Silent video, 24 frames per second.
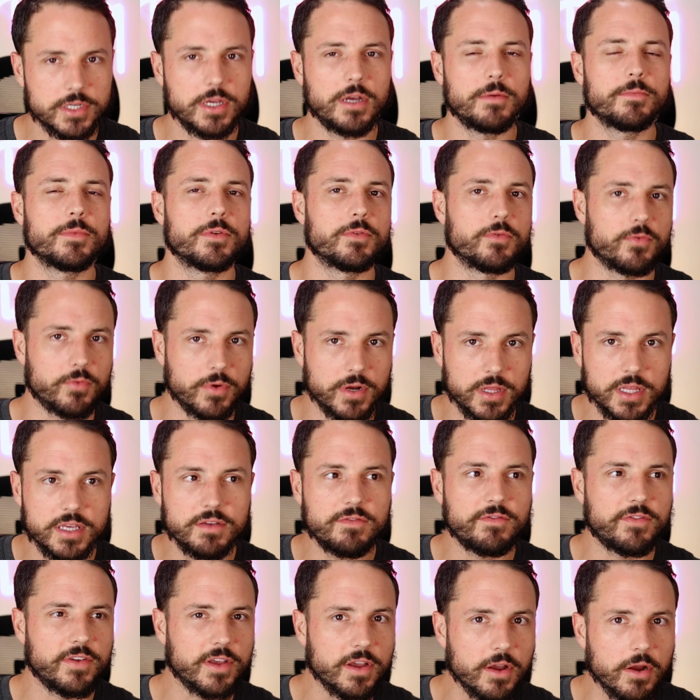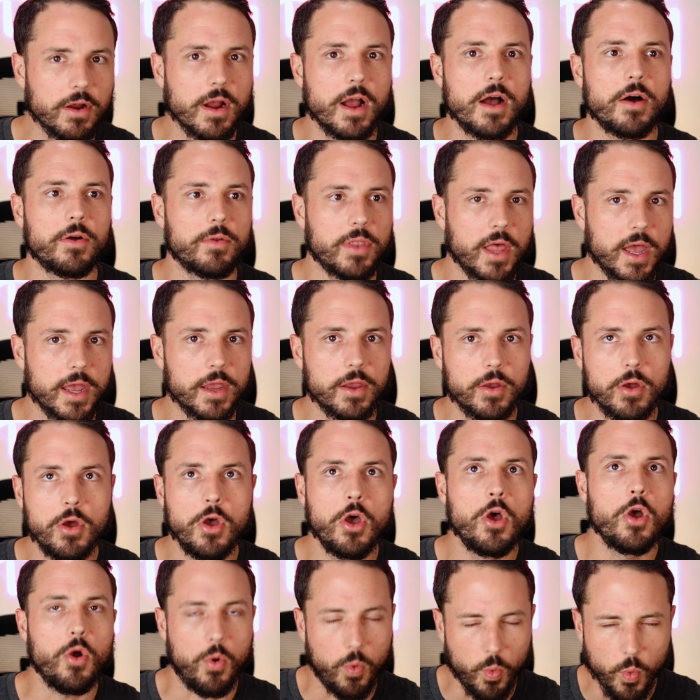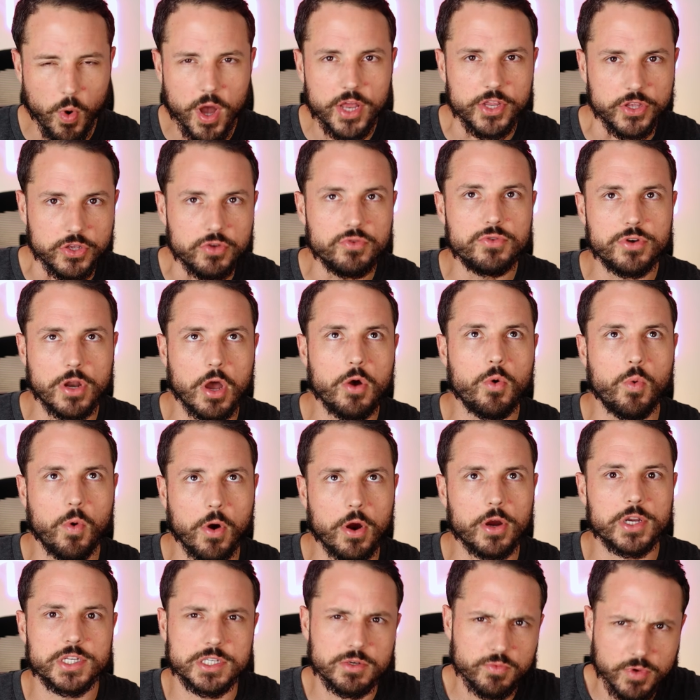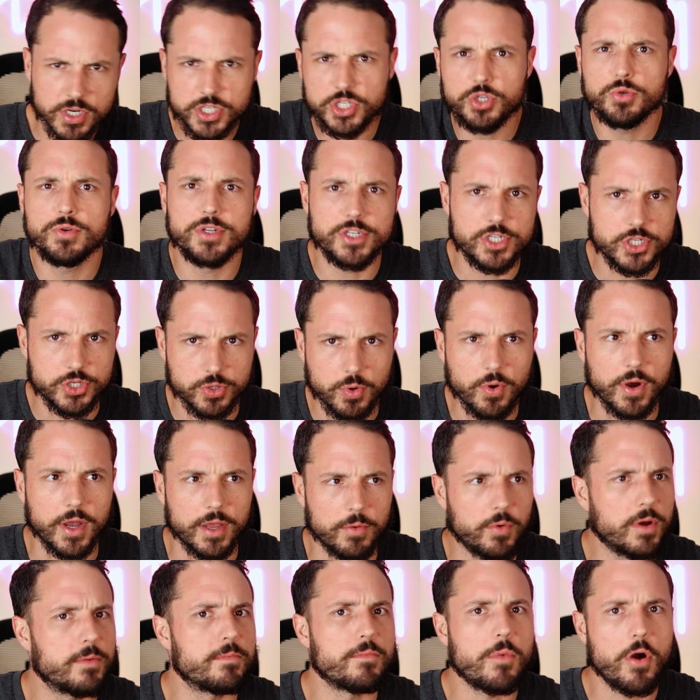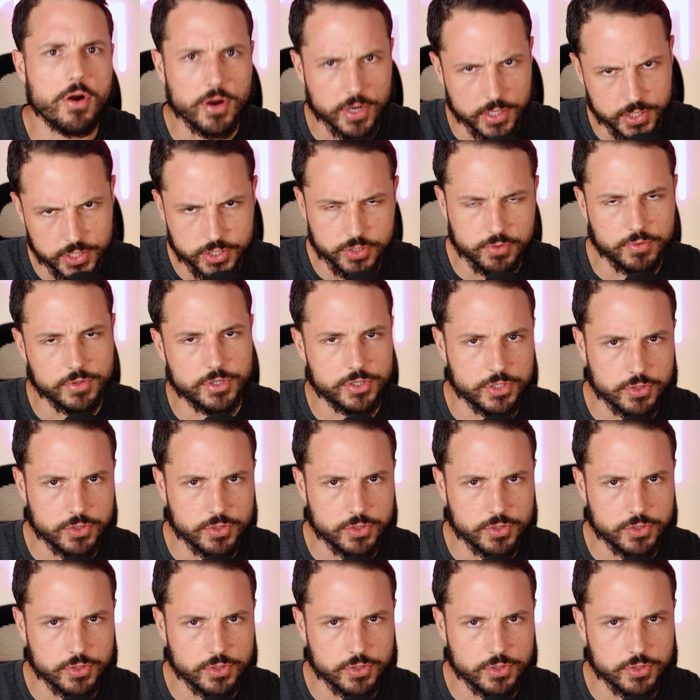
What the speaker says: some and really figure out like what works and what you enjoy, what markets you